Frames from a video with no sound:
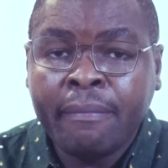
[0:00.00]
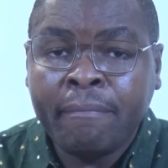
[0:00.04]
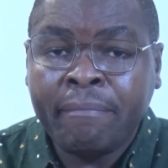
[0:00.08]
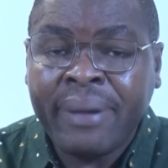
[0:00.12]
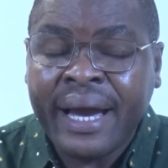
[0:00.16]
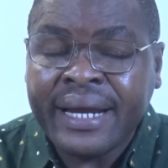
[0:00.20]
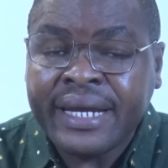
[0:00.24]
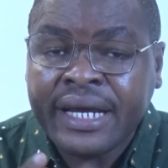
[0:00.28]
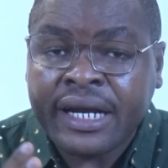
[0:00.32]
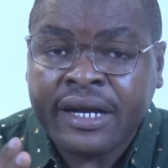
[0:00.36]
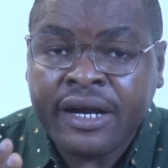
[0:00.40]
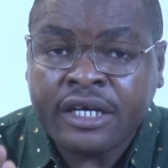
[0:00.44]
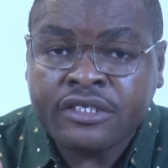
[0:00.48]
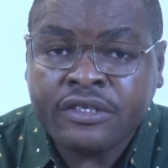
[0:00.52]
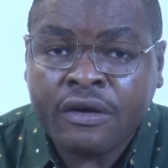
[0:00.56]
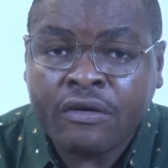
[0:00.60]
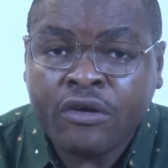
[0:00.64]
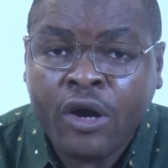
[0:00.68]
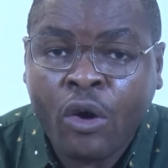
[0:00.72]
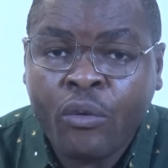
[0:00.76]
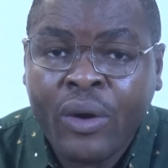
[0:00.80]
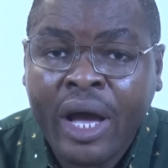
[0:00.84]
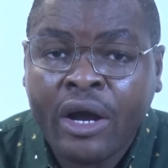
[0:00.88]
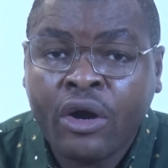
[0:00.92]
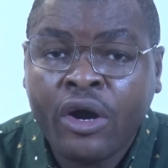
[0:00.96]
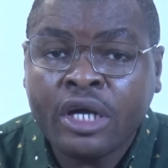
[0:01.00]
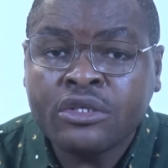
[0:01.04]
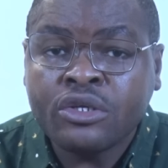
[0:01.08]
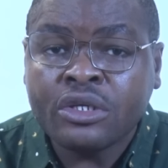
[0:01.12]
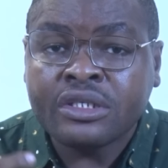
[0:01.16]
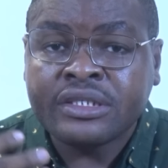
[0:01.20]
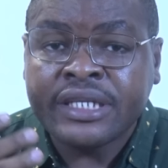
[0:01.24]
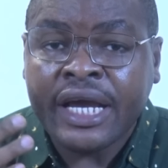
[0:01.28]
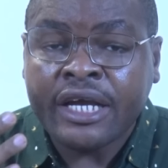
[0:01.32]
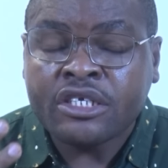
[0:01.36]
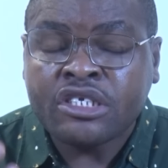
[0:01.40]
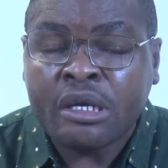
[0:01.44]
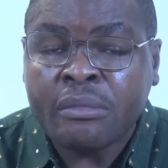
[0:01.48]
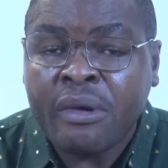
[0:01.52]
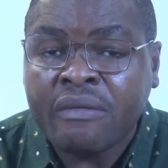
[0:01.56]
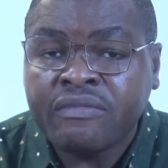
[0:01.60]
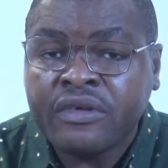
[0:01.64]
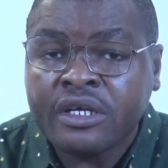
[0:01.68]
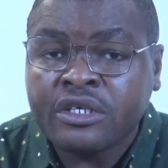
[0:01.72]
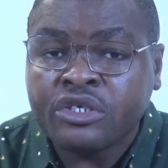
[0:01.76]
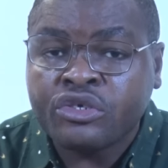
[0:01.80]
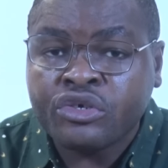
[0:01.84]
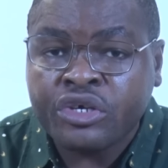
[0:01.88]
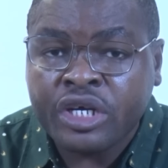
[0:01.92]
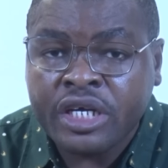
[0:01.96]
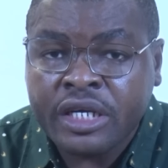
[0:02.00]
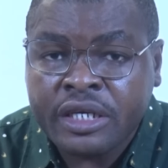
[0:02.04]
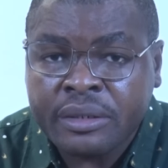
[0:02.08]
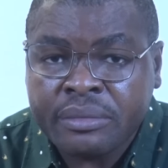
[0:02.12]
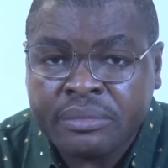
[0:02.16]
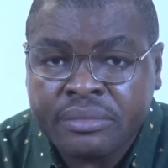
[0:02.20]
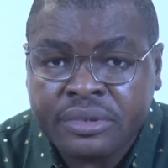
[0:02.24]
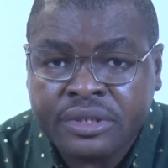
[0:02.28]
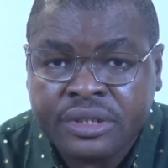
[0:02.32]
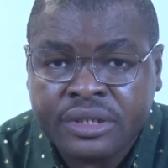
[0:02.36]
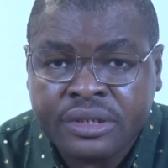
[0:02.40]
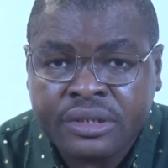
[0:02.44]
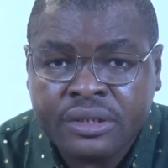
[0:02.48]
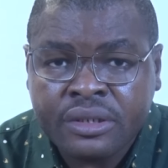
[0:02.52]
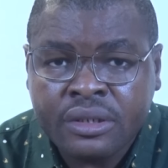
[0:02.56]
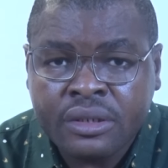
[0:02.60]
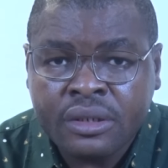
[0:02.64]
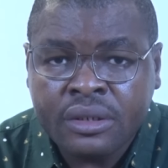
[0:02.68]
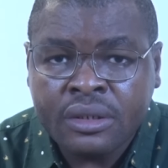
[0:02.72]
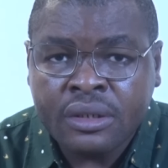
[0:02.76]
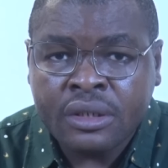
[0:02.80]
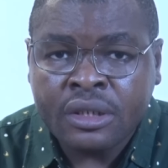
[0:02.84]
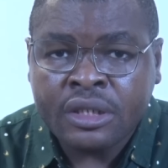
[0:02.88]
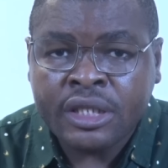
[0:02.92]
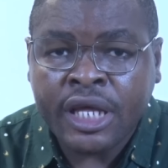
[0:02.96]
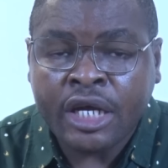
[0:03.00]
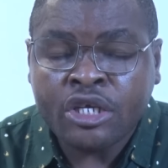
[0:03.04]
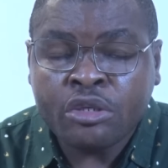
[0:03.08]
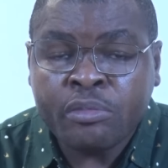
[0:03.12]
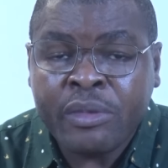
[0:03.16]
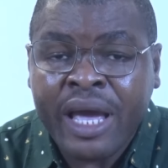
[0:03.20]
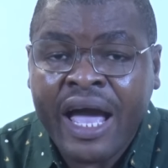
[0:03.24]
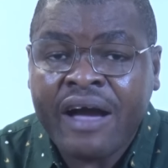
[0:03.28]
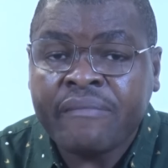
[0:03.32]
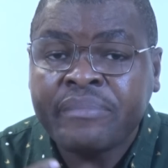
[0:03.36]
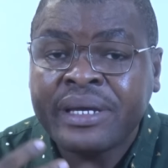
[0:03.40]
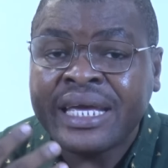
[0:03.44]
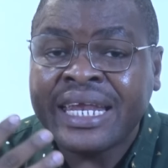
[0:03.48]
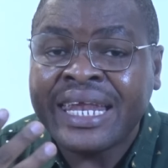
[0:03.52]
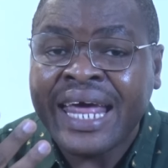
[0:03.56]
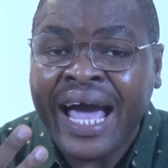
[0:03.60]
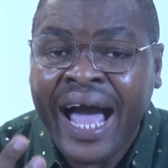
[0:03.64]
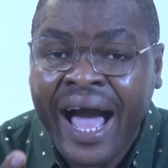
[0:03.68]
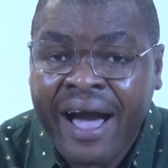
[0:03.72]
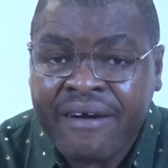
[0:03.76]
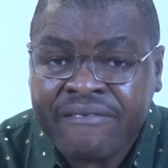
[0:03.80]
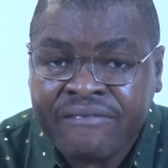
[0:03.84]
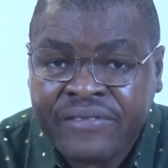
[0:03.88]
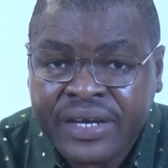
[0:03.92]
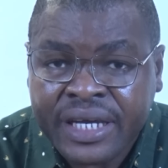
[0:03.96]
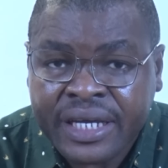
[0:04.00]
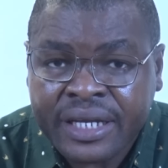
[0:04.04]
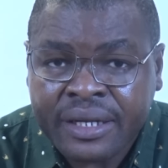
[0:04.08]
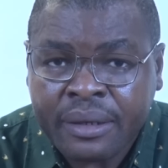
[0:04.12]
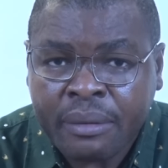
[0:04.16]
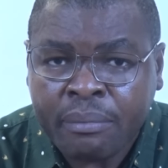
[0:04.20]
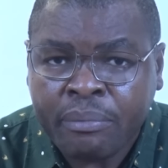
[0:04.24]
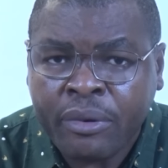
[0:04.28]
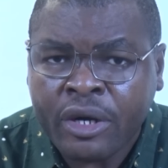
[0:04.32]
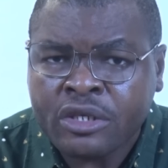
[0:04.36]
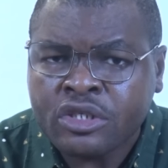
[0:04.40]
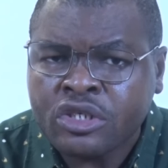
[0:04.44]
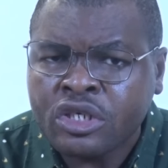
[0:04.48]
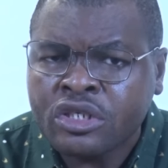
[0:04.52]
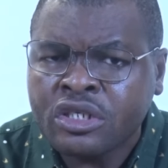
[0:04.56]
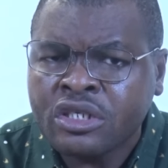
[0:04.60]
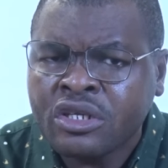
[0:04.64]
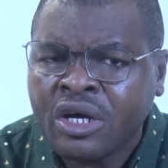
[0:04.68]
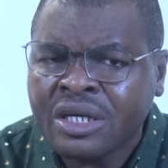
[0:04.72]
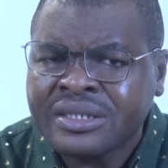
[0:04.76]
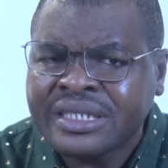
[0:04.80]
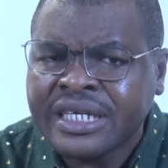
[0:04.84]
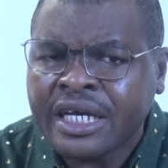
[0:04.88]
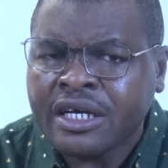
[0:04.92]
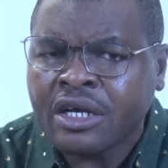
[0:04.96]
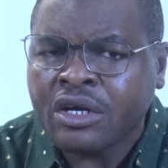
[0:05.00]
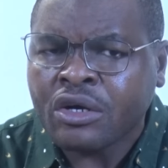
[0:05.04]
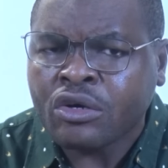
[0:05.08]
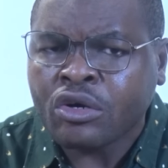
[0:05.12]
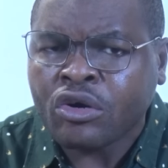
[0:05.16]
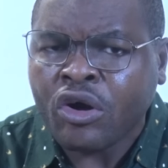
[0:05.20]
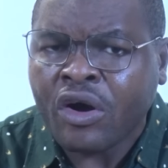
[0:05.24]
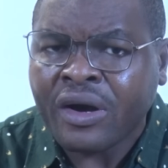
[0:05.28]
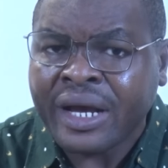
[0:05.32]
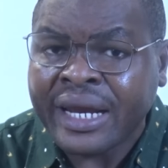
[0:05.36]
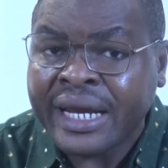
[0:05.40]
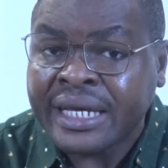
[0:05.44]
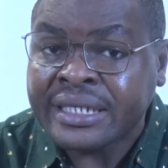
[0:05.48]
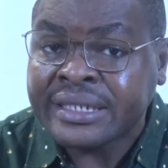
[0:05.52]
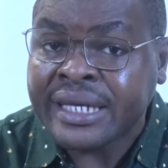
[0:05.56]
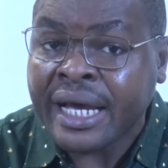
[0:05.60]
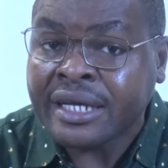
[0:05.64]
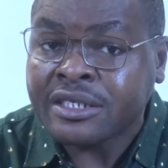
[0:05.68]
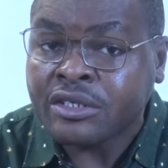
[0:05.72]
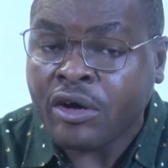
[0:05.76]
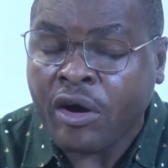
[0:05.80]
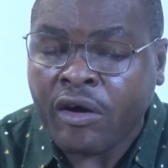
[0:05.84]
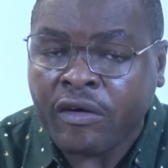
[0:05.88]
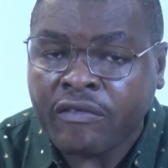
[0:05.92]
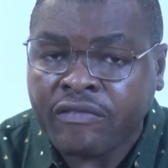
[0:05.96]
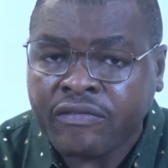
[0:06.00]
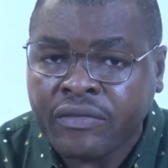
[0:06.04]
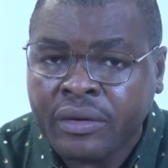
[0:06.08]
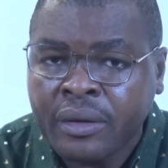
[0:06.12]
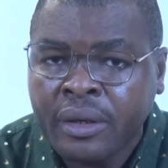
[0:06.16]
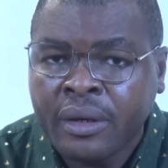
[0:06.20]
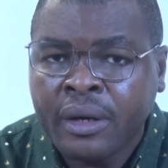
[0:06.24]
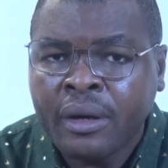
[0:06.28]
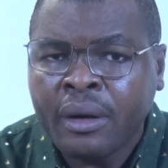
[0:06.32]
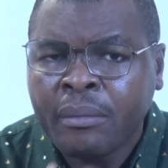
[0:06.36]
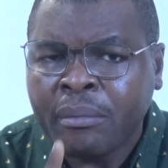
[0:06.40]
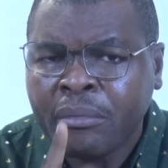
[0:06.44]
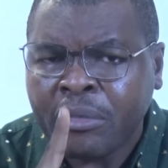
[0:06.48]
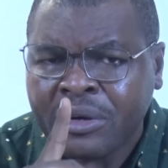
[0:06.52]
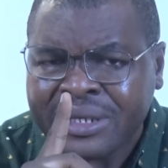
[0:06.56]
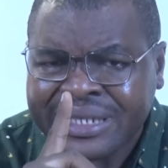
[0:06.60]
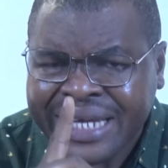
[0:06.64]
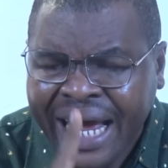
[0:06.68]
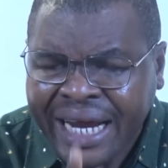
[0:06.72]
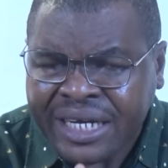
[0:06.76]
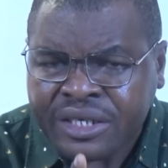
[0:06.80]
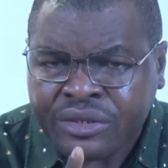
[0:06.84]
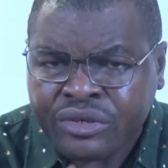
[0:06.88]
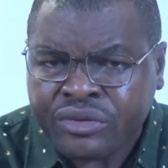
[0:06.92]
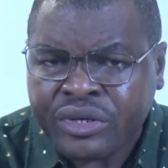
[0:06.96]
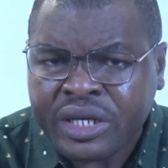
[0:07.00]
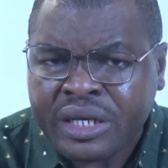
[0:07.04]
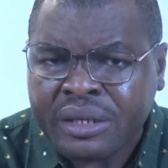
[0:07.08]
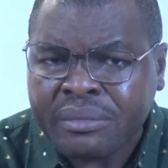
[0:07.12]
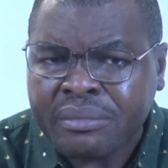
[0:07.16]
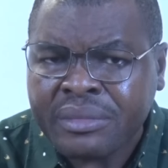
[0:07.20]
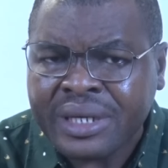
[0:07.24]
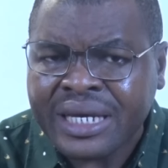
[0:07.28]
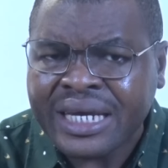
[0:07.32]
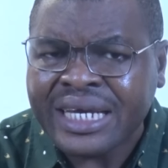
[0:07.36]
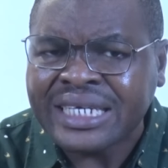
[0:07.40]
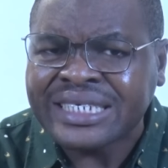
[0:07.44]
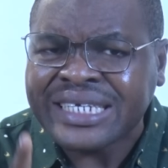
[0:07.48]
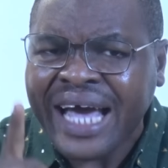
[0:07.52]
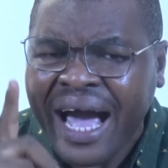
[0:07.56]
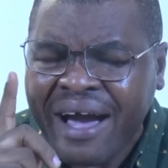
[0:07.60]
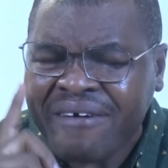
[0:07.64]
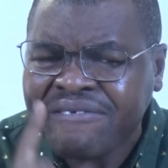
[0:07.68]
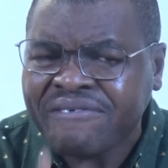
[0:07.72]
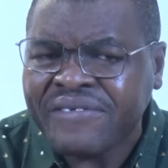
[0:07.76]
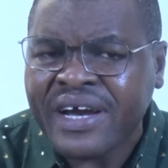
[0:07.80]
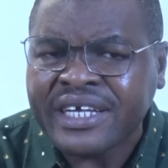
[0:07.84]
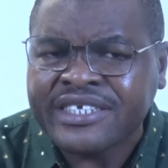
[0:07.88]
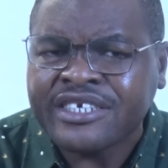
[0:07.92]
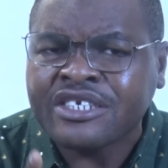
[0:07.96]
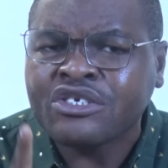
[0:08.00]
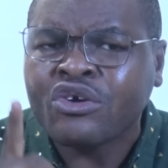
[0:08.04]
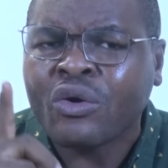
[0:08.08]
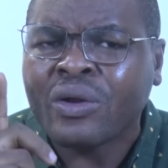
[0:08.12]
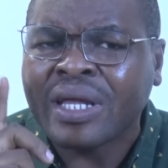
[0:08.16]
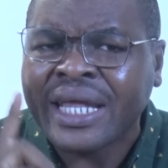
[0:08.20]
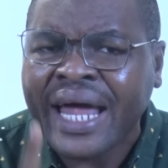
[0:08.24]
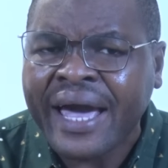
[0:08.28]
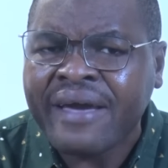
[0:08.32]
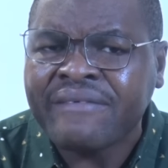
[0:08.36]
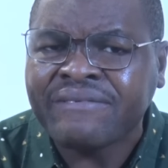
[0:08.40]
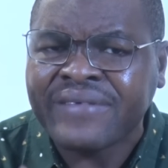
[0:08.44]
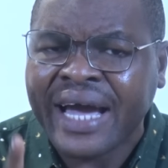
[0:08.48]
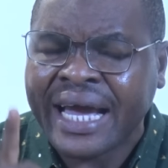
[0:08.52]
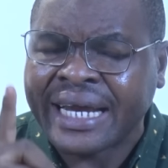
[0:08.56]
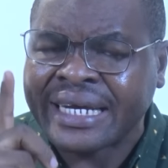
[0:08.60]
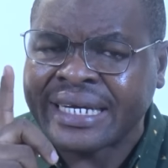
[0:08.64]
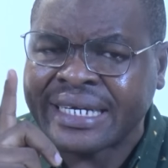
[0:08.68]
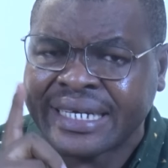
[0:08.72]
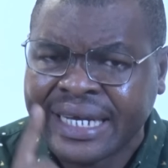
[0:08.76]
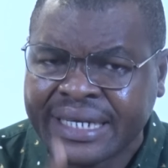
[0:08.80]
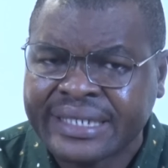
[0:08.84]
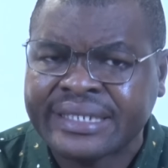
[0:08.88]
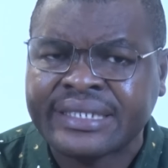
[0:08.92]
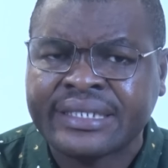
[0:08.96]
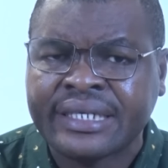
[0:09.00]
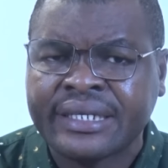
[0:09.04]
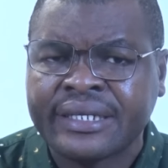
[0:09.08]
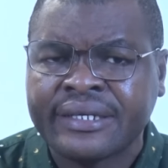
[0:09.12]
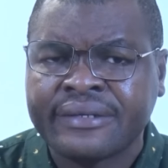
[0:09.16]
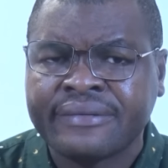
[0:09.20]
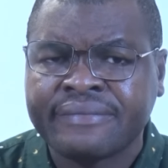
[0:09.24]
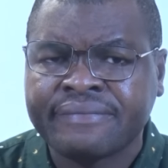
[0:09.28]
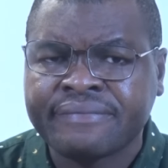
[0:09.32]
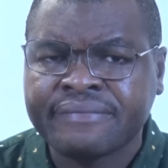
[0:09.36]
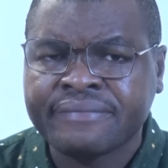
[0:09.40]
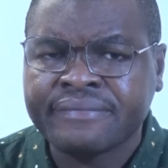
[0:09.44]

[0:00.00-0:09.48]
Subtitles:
By the grace of God, we are going to tell some of the dreams that you may have been having, but you did not take cognizance of. But that dream is affecting your life and destiny.